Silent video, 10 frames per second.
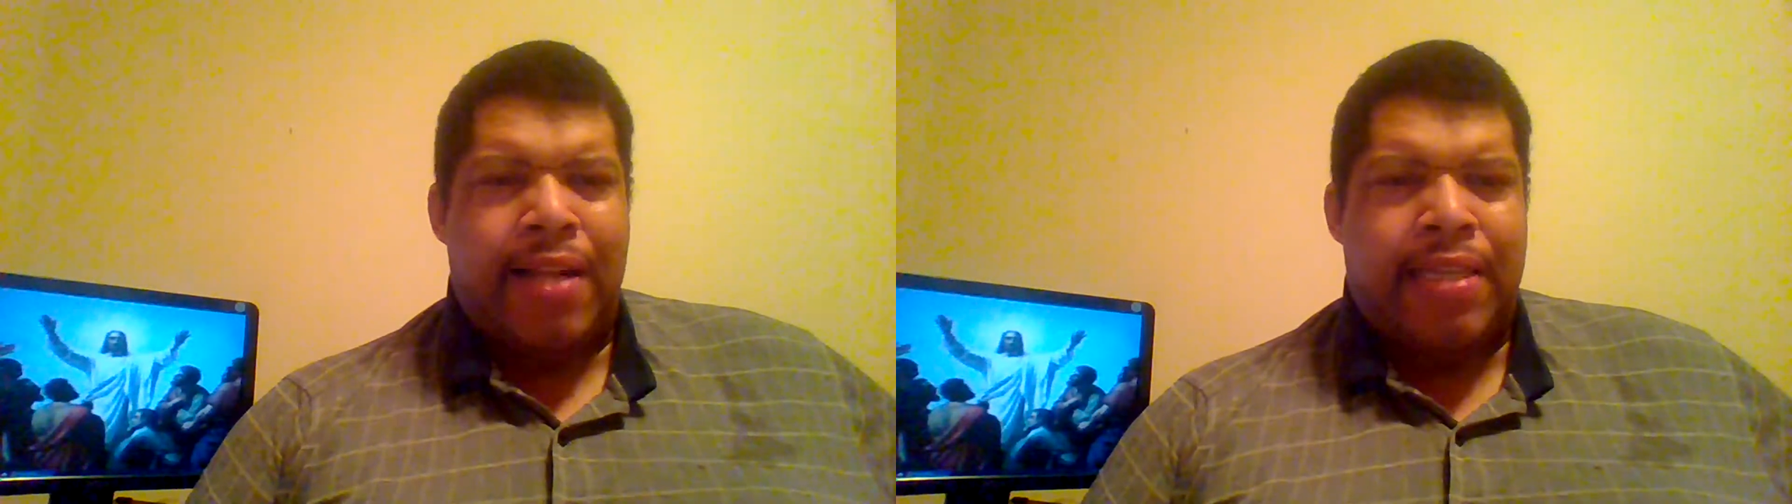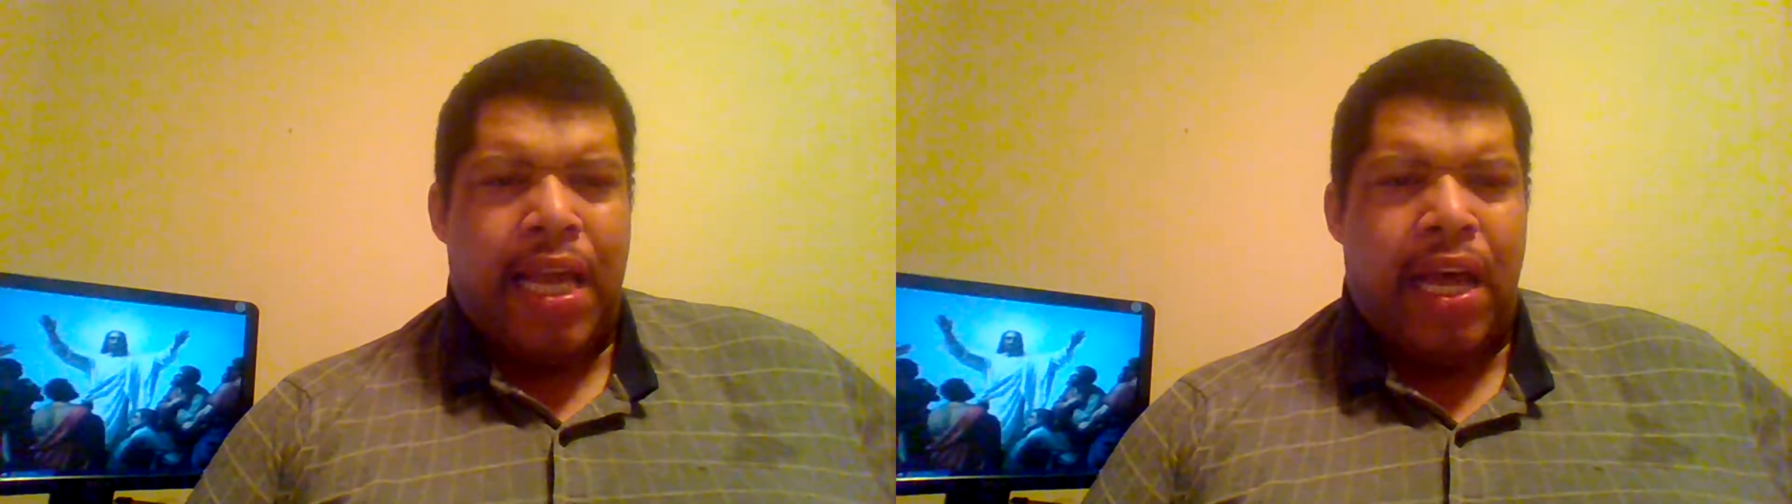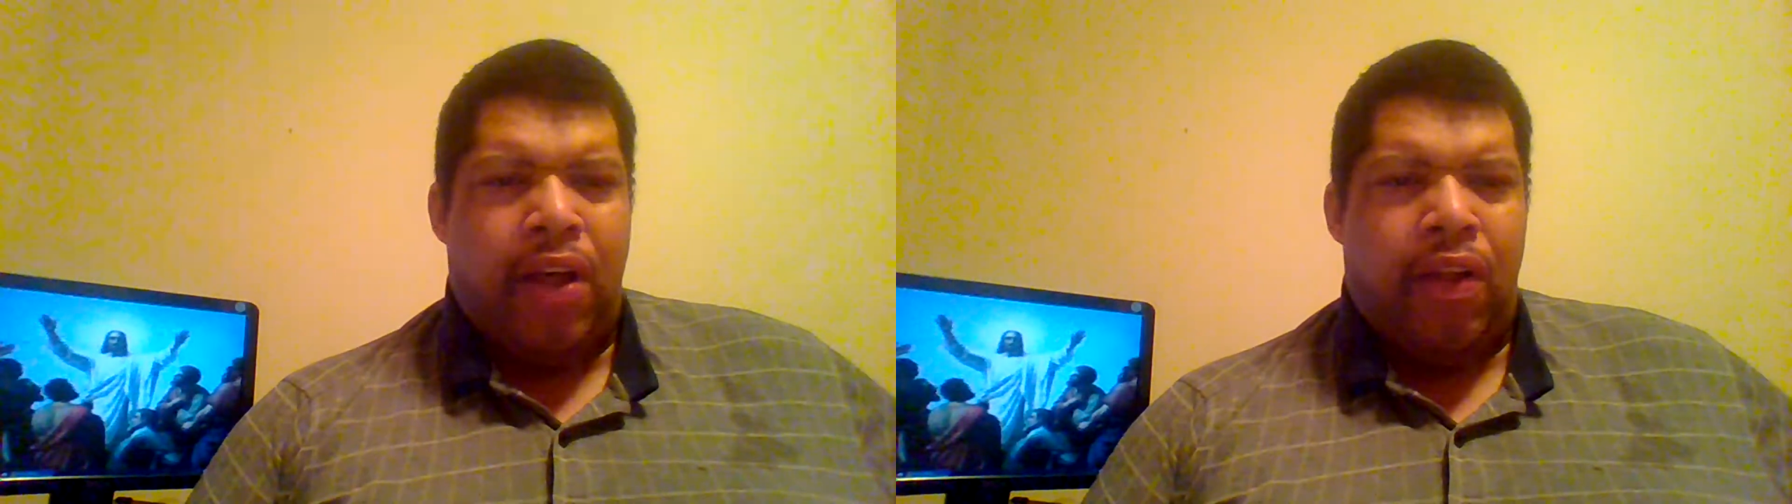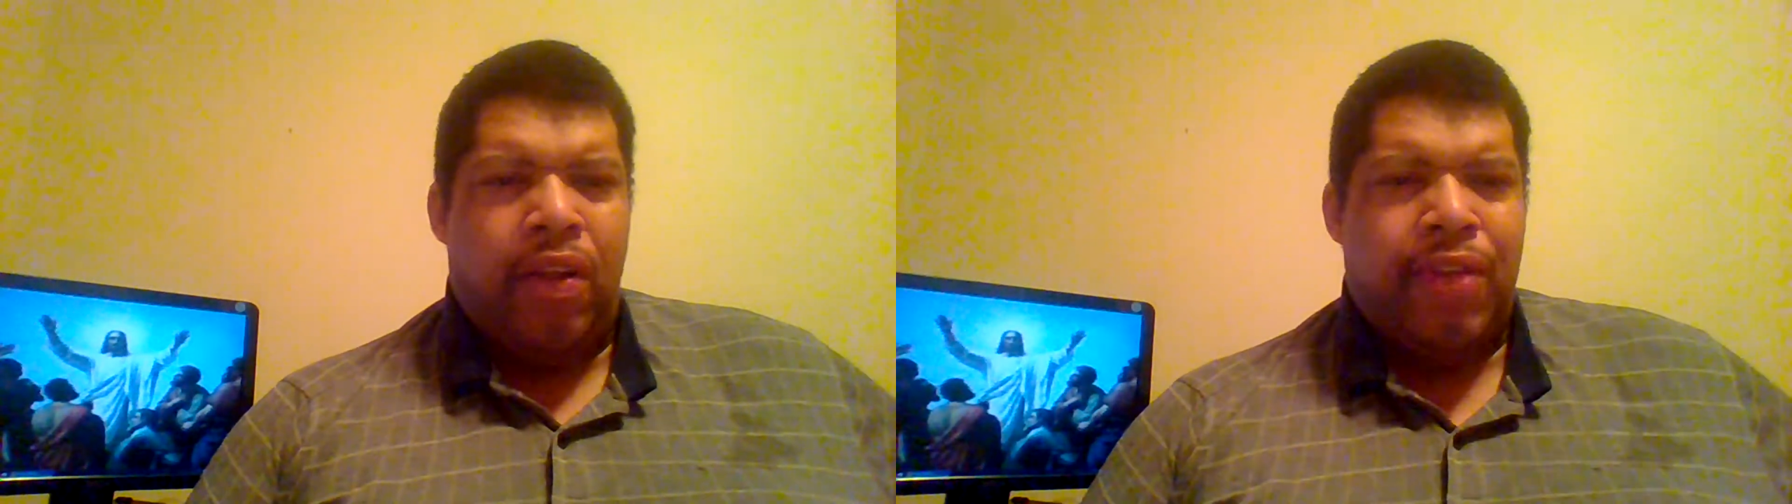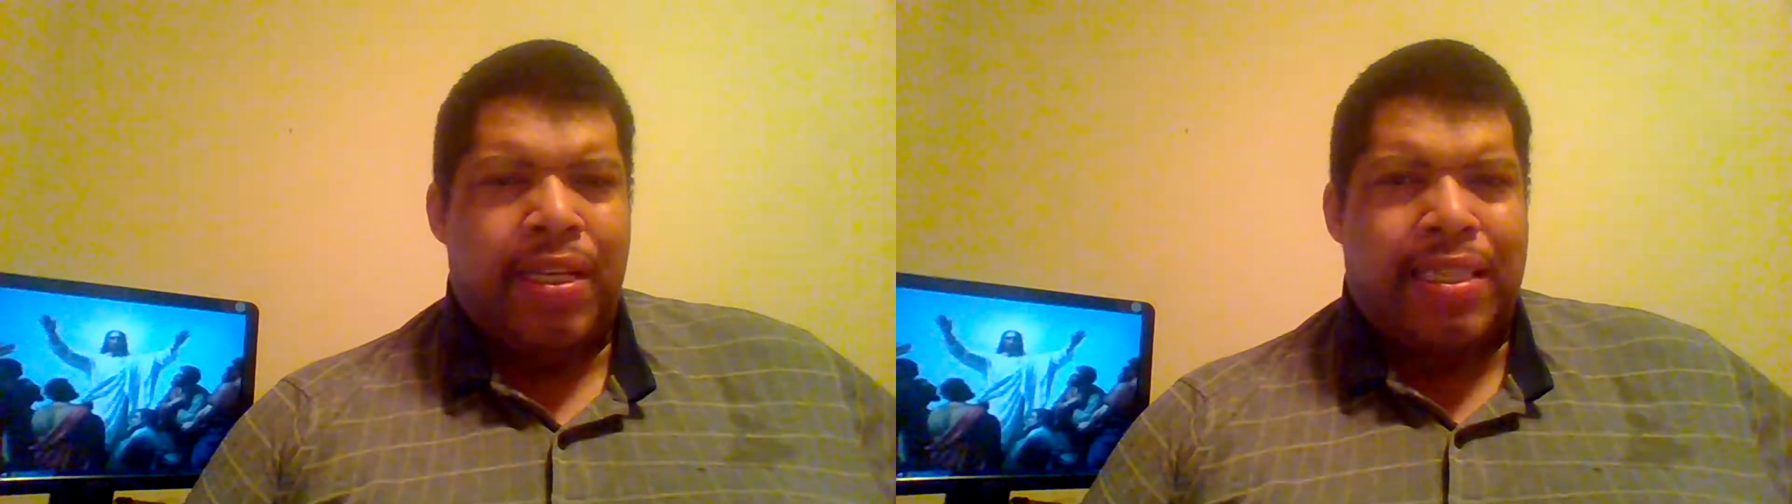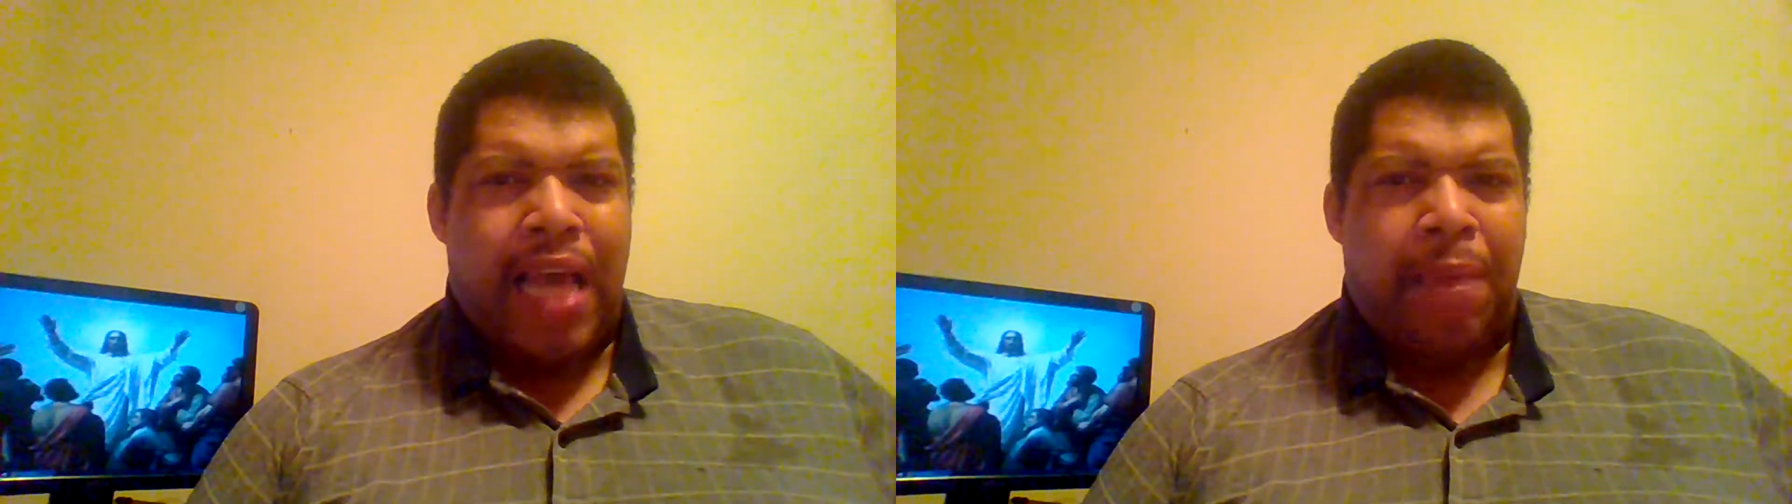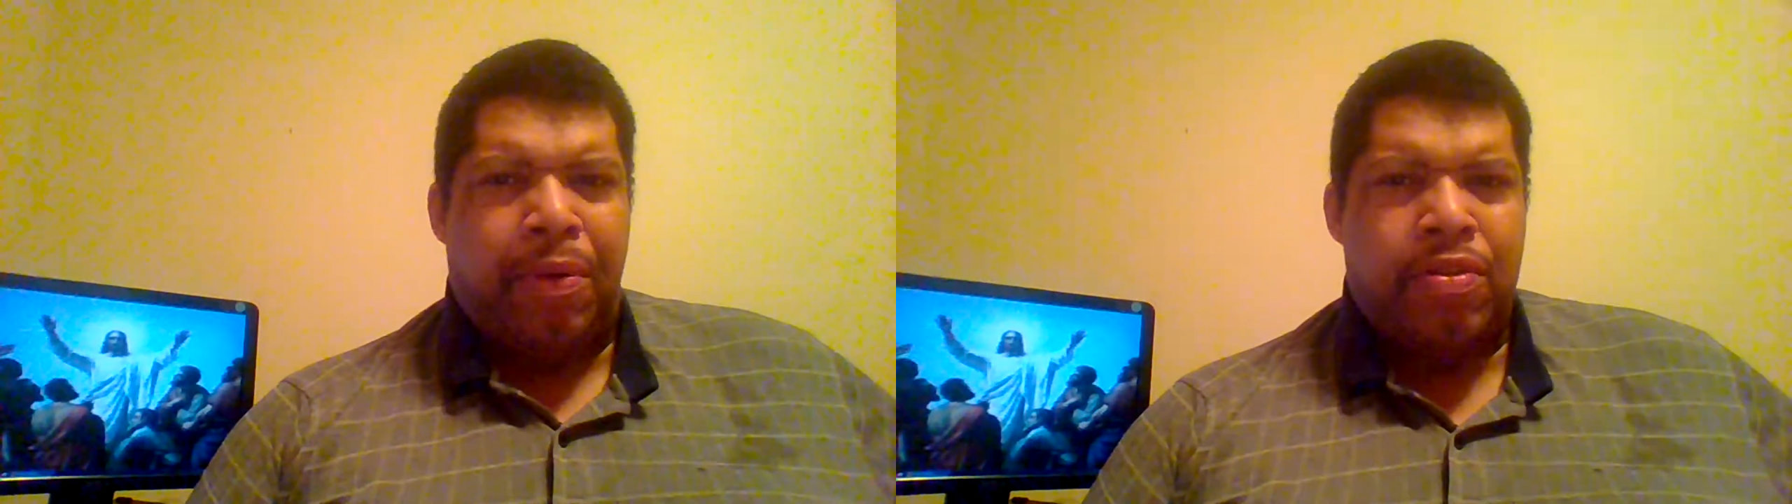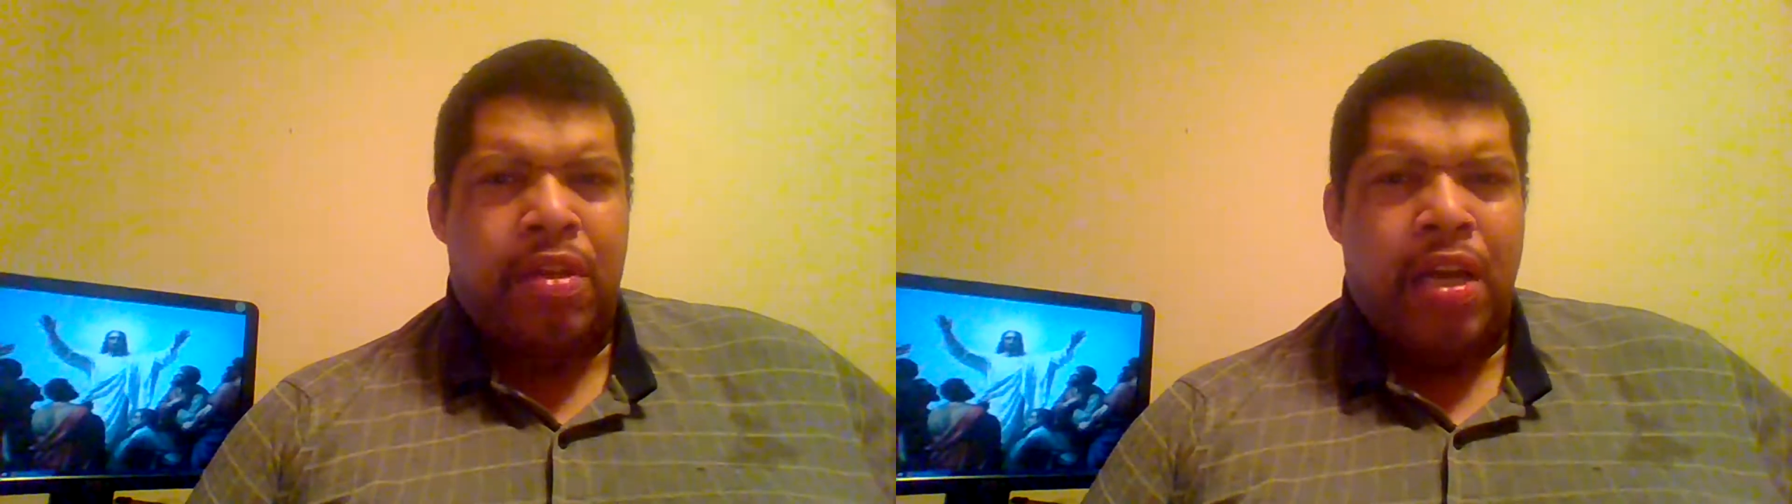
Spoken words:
tell the disciples